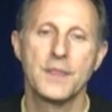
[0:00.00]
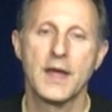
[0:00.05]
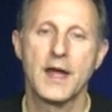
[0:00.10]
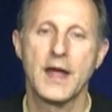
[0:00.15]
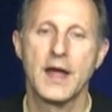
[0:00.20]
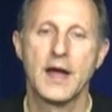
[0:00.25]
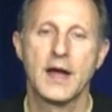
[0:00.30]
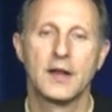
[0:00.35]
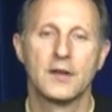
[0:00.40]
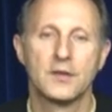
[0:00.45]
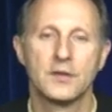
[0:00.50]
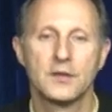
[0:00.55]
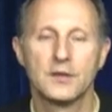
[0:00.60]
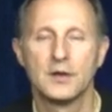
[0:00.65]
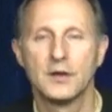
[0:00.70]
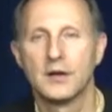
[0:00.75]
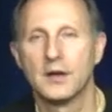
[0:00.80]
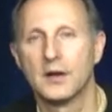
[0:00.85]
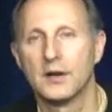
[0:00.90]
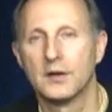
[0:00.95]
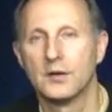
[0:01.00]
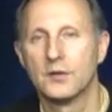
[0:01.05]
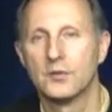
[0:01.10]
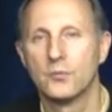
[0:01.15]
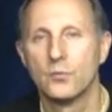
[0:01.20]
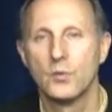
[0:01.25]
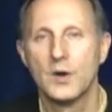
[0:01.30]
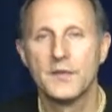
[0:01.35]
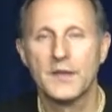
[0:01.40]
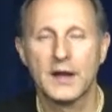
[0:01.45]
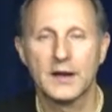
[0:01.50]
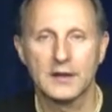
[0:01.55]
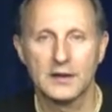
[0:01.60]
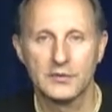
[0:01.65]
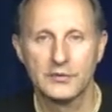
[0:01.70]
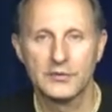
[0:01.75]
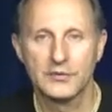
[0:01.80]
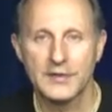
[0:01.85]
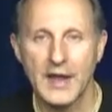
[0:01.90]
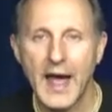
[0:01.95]
And when that
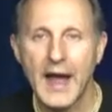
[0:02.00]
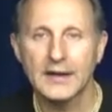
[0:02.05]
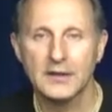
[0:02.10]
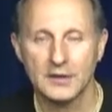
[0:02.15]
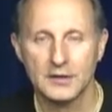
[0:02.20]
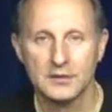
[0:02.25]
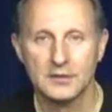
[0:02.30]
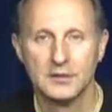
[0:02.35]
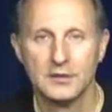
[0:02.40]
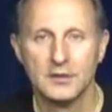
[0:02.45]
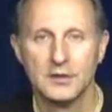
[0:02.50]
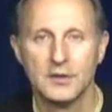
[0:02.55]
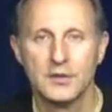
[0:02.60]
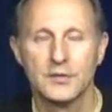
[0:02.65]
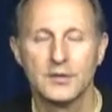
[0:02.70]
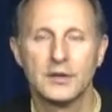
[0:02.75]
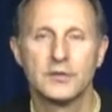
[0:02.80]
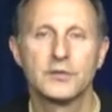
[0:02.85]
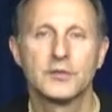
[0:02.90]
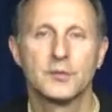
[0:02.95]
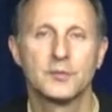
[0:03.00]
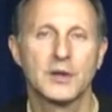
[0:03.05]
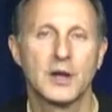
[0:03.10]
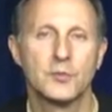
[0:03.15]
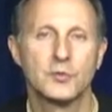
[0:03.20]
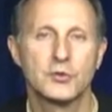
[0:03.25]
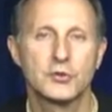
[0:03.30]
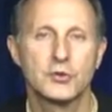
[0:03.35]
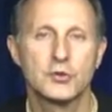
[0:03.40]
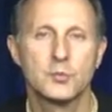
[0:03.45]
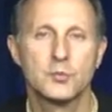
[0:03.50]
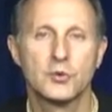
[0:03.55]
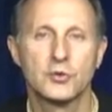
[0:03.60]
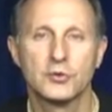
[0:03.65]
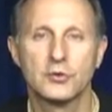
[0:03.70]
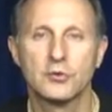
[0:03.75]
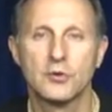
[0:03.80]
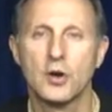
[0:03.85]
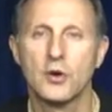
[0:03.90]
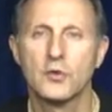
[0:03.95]
gets stagnant, then sometimes
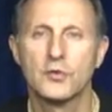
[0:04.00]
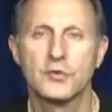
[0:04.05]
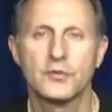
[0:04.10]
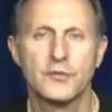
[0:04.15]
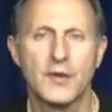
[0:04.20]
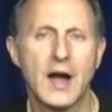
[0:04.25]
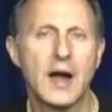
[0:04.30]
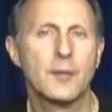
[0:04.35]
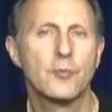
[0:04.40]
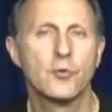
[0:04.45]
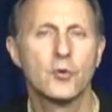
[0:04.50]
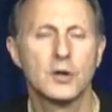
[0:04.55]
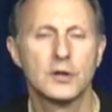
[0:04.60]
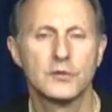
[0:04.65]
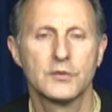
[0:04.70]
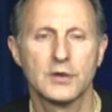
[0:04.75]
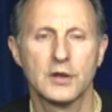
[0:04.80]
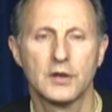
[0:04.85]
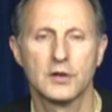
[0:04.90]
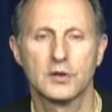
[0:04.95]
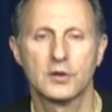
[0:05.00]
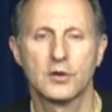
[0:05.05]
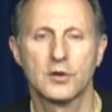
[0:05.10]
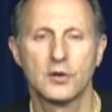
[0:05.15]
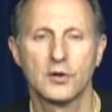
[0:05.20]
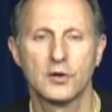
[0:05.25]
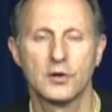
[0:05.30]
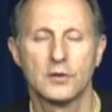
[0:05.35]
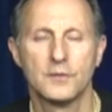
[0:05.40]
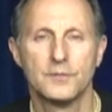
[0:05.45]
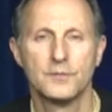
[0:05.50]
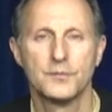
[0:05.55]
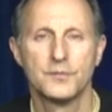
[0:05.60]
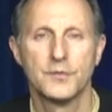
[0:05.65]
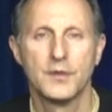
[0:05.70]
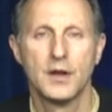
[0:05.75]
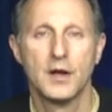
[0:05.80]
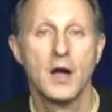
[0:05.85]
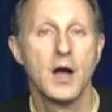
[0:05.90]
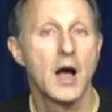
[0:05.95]
tumors, growths, fibroids can occur.
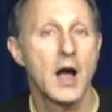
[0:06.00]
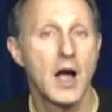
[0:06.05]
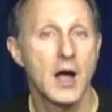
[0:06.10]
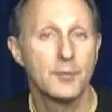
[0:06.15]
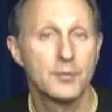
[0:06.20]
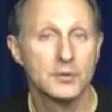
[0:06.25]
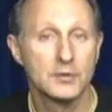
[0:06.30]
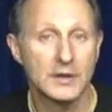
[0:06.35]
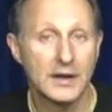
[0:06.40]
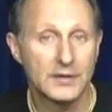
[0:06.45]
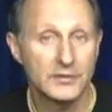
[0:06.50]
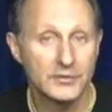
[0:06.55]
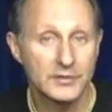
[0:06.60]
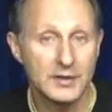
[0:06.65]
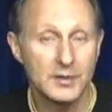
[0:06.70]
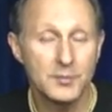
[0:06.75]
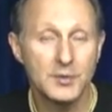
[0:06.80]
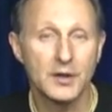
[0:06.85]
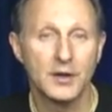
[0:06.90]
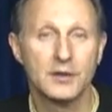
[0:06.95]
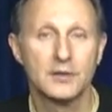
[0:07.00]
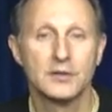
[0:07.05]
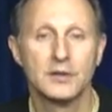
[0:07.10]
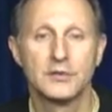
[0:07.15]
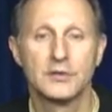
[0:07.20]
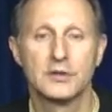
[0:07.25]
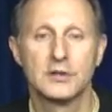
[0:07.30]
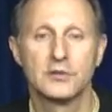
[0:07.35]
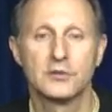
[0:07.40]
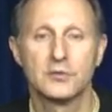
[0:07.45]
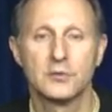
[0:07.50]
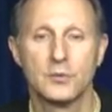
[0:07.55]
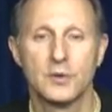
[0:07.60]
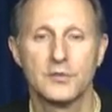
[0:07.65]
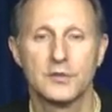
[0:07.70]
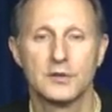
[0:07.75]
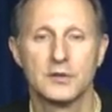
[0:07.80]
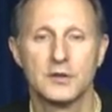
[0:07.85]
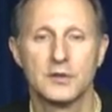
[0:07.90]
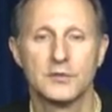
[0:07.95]
Hypoglycemia is an issue with
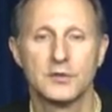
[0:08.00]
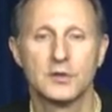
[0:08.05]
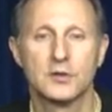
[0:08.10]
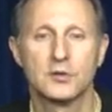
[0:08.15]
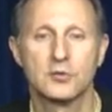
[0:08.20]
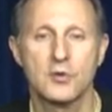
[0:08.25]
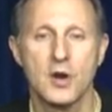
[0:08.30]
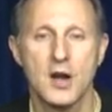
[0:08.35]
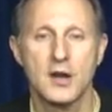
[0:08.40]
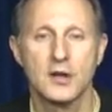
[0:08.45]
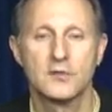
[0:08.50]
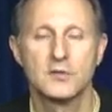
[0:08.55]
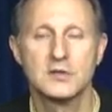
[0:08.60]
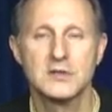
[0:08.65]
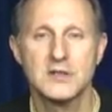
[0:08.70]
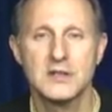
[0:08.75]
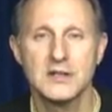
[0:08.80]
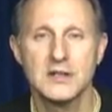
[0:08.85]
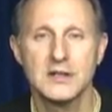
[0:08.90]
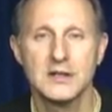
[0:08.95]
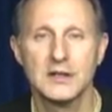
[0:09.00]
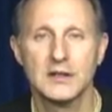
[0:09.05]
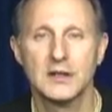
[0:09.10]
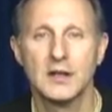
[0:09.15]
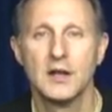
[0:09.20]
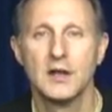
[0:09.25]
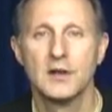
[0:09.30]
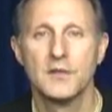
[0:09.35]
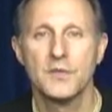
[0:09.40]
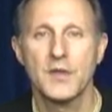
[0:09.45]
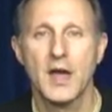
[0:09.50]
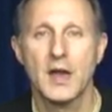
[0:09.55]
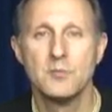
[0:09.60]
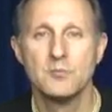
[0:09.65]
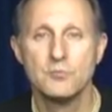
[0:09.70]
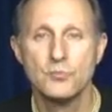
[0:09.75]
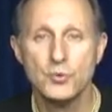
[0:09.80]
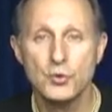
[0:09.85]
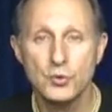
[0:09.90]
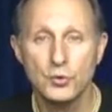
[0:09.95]
the liver, chronic fatigue,
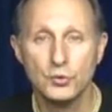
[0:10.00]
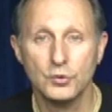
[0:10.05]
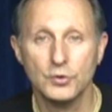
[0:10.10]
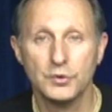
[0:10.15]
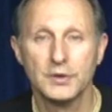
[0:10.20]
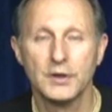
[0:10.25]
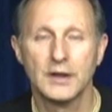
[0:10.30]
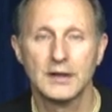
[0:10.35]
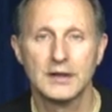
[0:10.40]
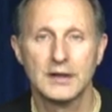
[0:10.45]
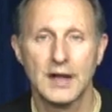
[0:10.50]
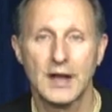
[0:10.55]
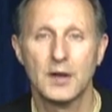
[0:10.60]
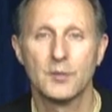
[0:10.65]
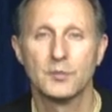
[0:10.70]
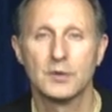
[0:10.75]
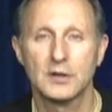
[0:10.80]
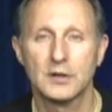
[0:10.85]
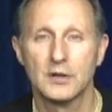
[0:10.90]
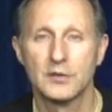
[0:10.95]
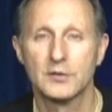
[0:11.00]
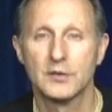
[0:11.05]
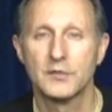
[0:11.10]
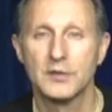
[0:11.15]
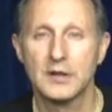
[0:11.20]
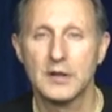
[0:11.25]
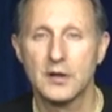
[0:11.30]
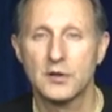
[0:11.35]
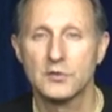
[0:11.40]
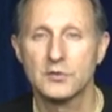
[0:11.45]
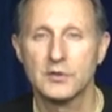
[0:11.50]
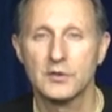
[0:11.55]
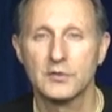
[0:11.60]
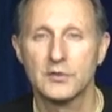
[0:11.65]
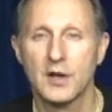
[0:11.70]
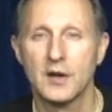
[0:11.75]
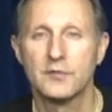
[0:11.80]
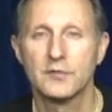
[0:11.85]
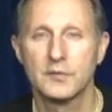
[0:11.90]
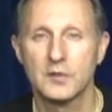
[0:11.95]
and mood. Again, because if the energy is
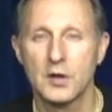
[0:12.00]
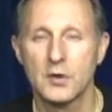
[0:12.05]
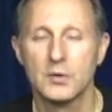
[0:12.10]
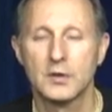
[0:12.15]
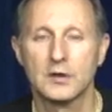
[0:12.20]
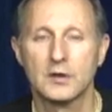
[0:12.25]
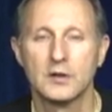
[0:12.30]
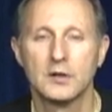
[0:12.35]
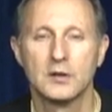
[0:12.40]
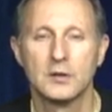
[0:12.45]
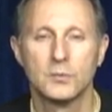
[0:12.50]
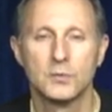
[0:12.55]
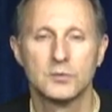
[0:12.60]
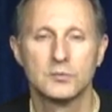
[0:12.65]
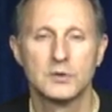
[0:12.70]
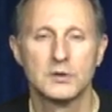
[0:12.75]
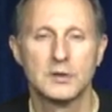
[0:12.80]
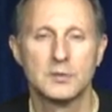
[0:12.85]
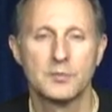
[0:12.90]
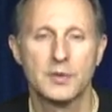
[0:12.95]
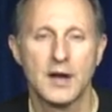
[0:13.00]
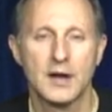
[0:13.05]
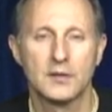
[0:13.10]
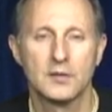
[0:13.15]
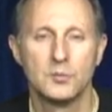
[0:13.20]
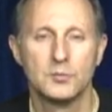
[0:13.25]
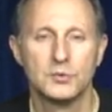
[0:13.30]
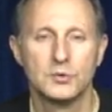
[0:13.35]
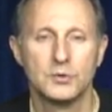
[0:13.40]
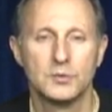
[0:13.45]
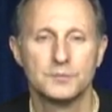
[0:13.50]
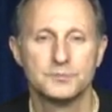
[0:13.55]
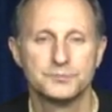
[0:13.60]
not flowing, it will really impact the mood.